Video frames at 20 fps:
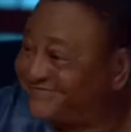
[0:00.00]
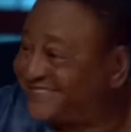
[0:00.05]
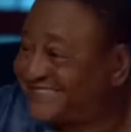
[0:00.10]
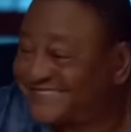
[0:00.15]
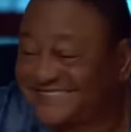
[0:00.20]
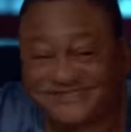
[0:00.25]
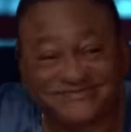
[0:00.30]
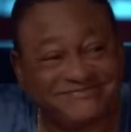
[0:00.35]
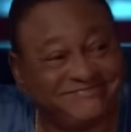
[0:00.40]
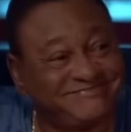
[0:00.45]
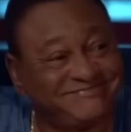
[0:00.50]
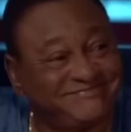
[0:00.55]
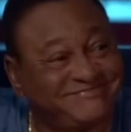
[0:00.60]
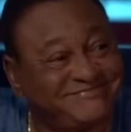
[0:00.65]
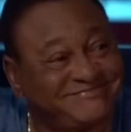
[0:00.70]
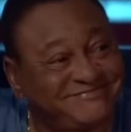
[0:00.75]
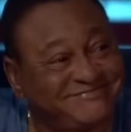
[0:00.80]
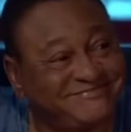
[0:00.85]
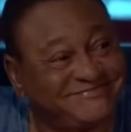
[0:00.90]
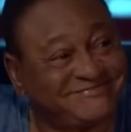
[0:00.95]
See?
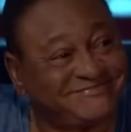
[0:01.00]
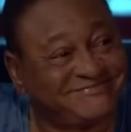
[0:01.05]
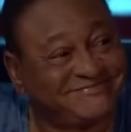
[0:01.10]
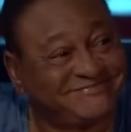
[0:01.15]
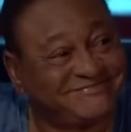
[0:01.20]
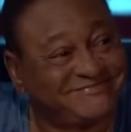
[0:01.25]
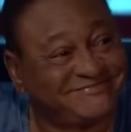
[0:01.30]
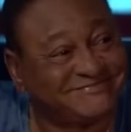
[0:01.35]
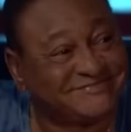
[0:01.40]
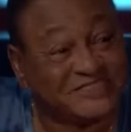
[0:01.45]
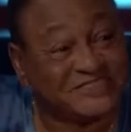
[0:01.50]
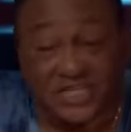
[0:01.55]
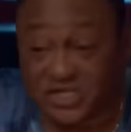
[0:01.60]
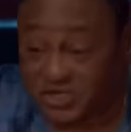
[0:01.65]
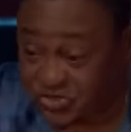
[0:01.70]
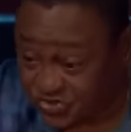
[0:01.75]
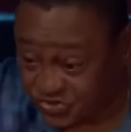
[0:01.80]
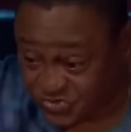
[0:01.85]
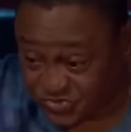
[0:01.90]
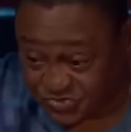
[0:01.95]

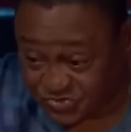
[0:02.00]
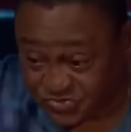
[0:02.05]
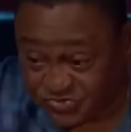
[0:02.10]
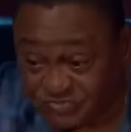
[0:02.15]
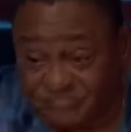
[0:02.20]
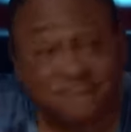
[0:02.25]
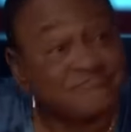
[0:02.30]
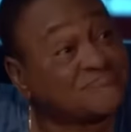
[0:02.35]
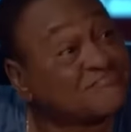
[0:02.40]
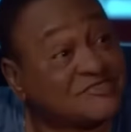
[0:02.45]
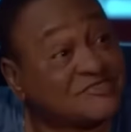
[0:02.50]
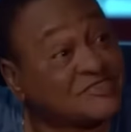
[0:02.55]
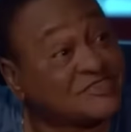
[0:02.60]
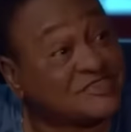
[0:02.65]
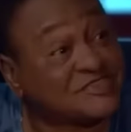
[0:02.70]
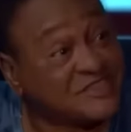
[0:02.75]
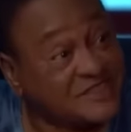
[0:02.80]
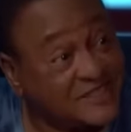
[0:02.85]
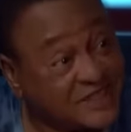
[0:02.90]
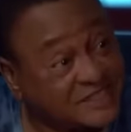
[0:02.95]
Can you
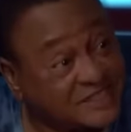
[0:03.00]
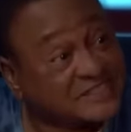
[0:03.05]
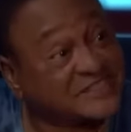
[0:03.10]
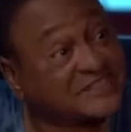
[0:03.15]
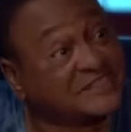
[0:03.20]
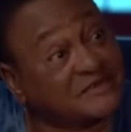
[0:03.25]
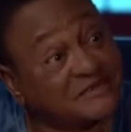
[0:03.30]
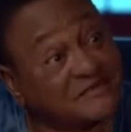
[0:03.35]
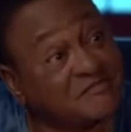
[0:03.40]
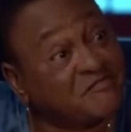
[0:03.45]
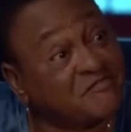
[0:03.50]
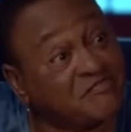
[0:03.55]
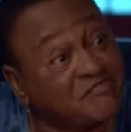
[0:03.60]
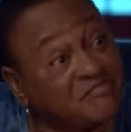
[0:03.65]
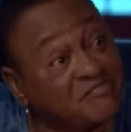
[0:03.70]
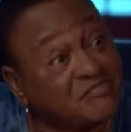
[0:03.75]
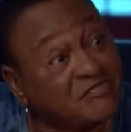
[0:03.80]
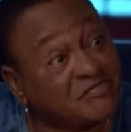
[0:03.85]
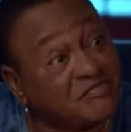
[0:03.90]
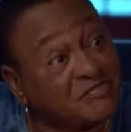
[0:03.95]
see that?
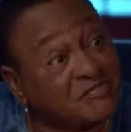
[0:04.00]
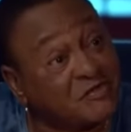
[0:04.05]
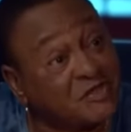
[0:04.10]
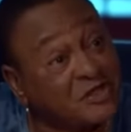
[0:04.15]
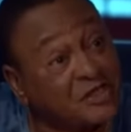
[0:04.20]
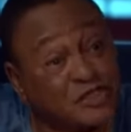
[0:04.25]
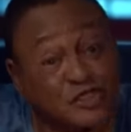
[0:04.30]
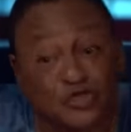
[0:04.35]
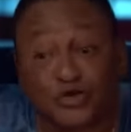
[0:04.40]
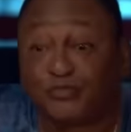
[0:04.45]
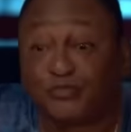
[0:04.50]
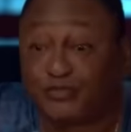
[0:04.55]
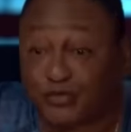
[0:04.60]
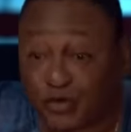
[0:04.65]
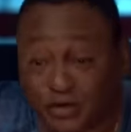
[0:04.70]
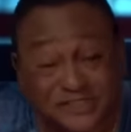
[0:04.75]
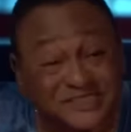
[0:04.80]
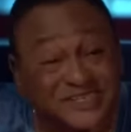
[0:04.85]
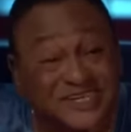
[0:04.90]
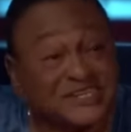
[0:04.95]
You
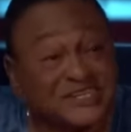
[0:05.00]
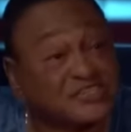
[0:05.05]
brought